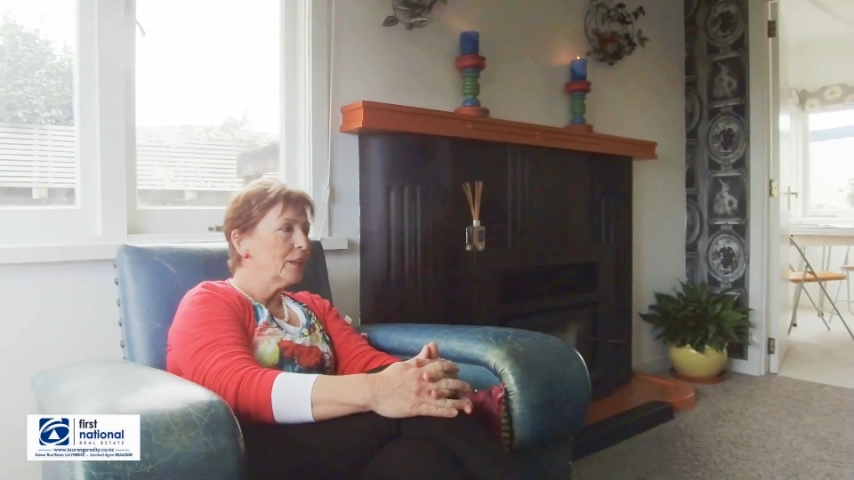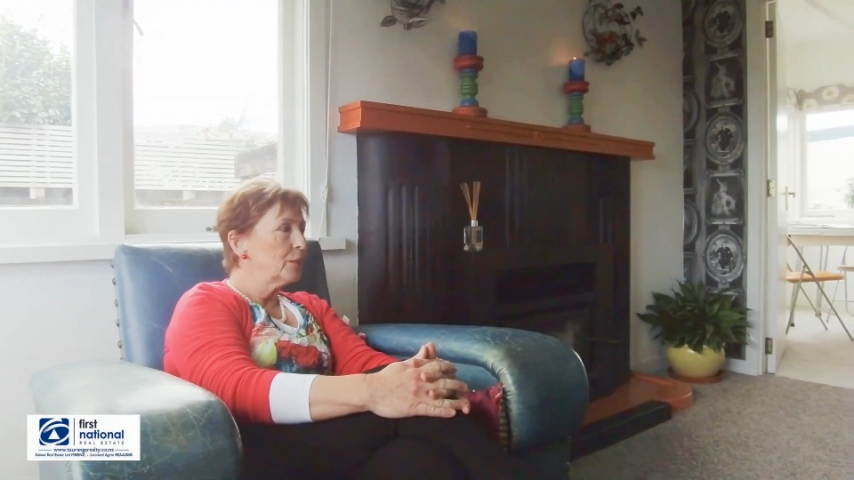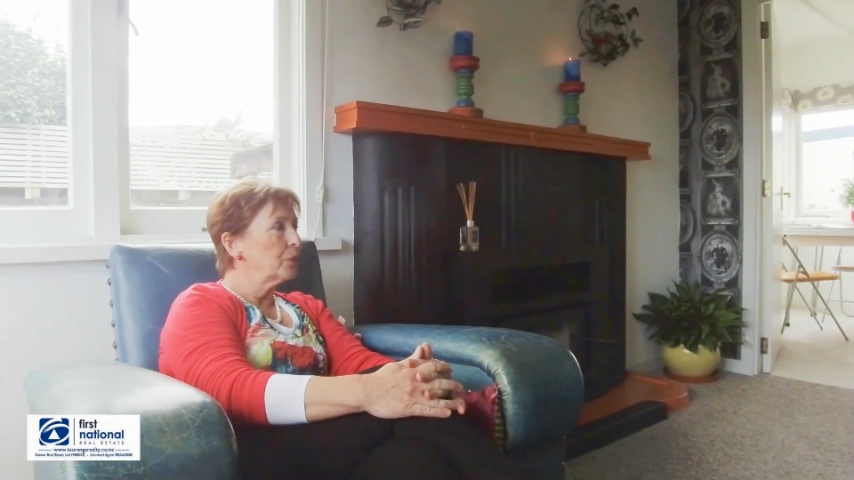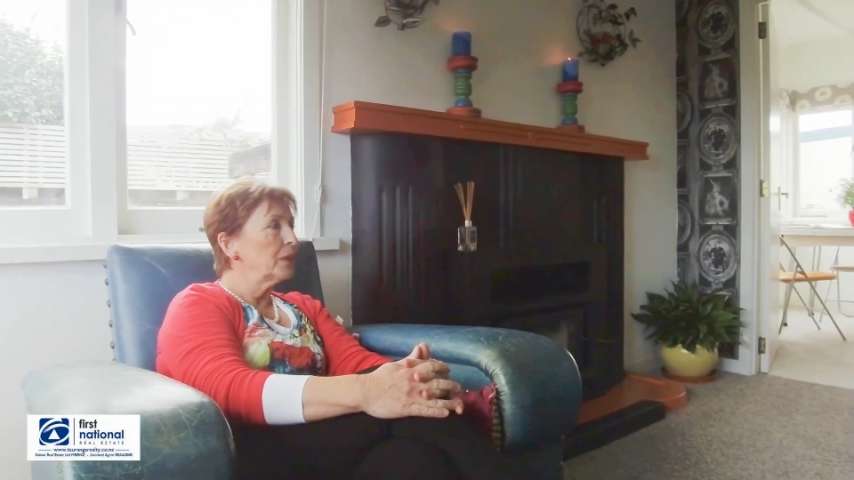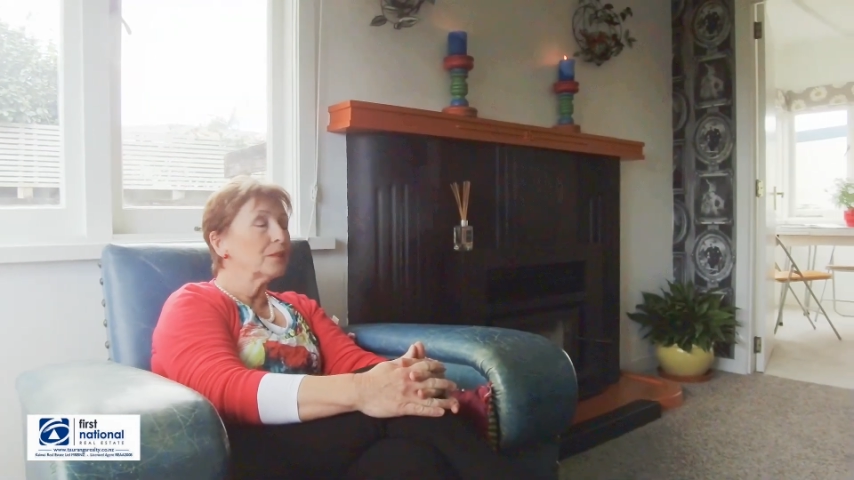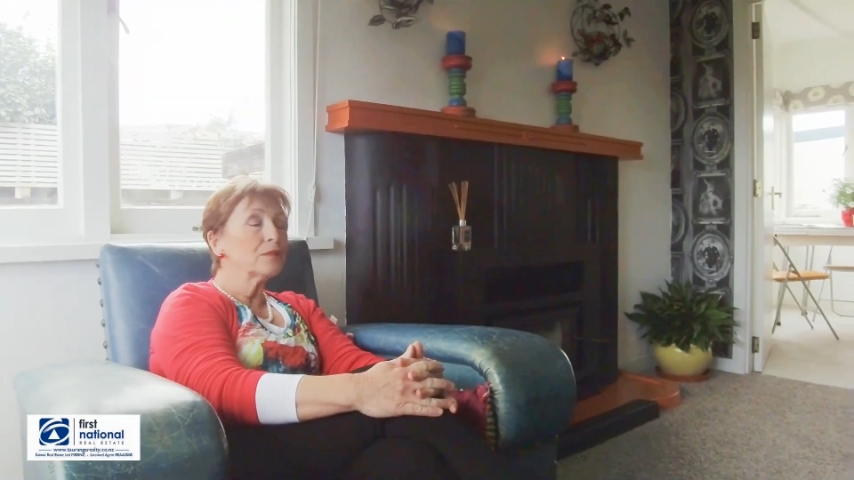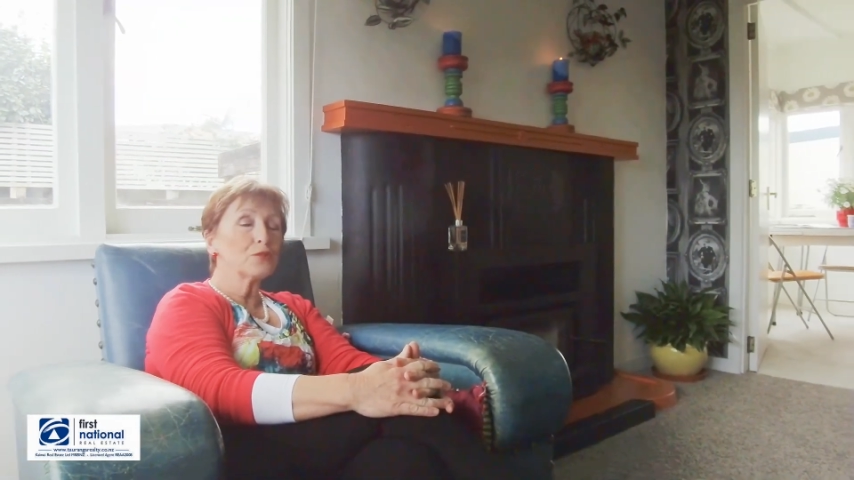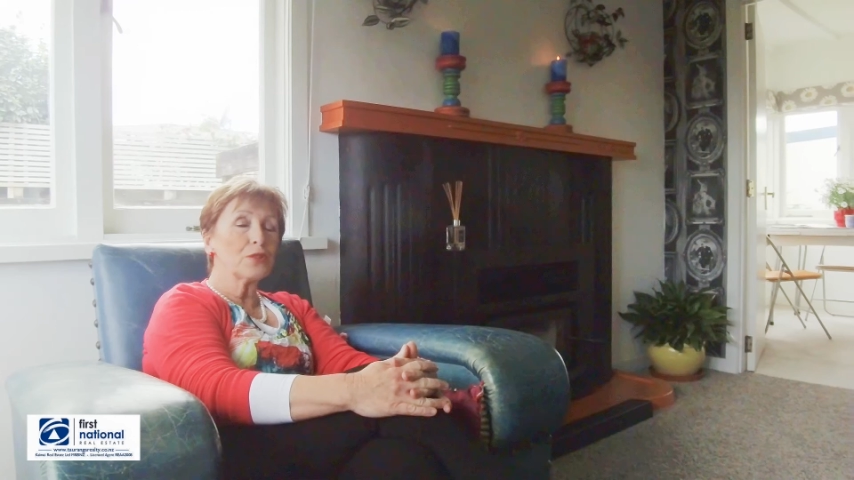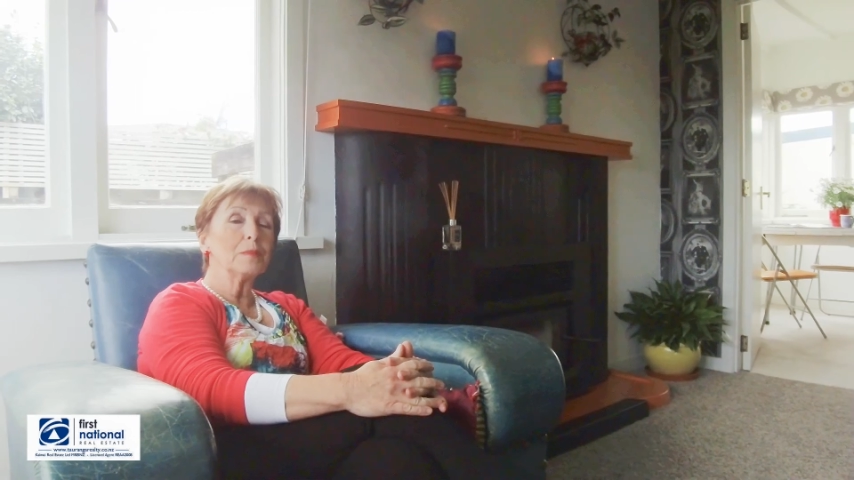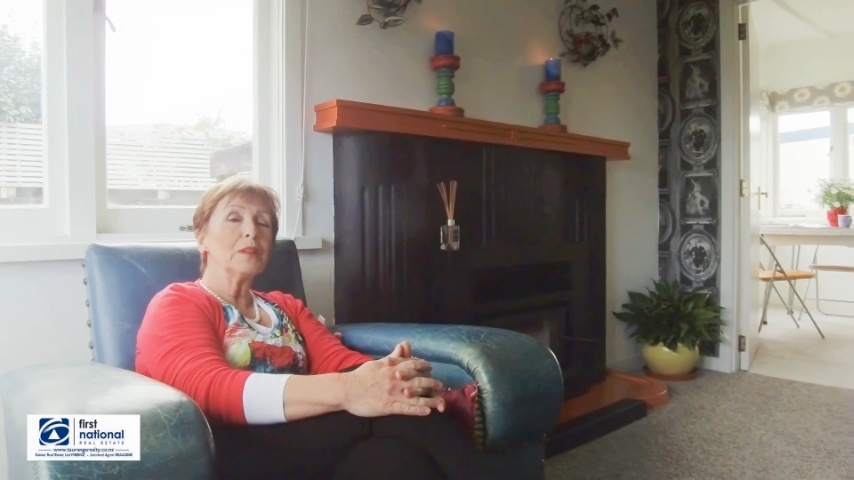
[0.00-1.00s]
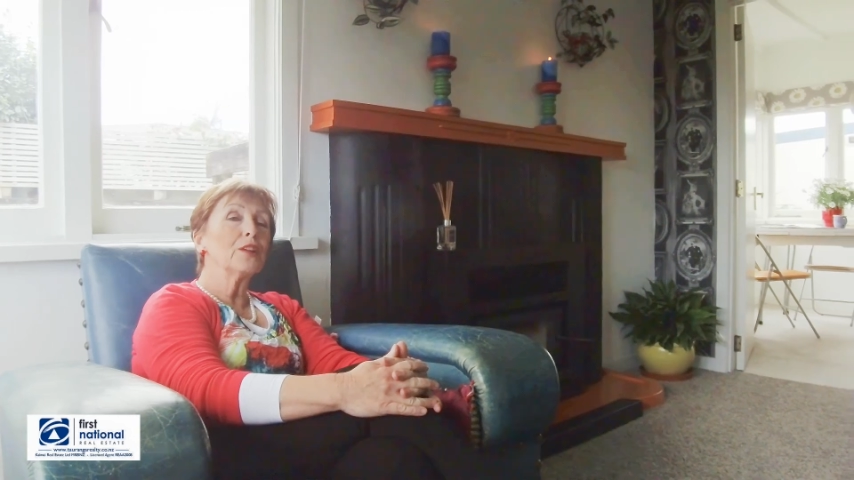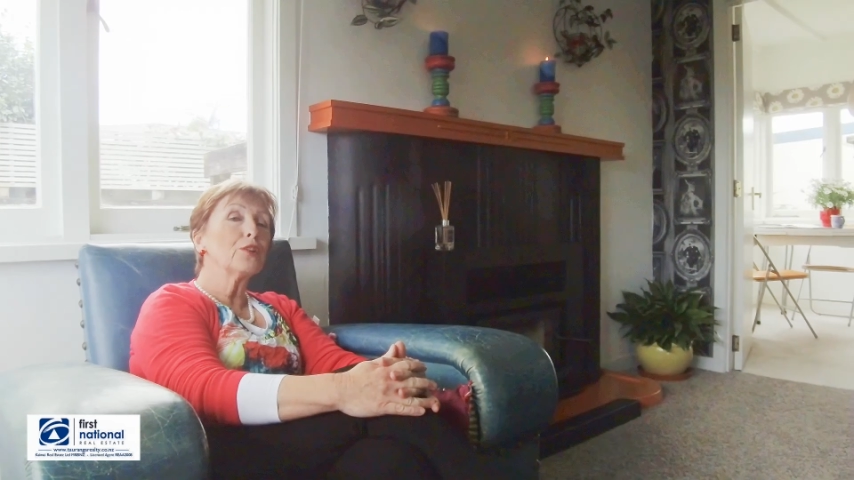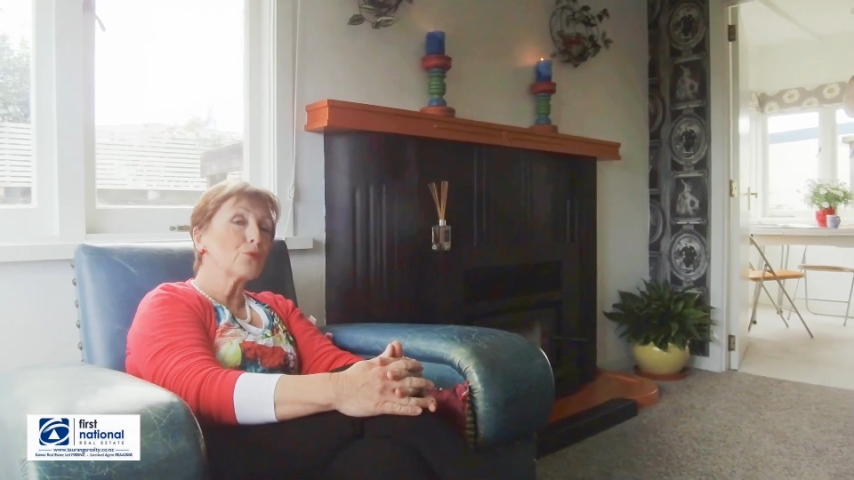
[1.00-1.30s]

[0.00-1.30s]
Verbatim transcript: into an extremely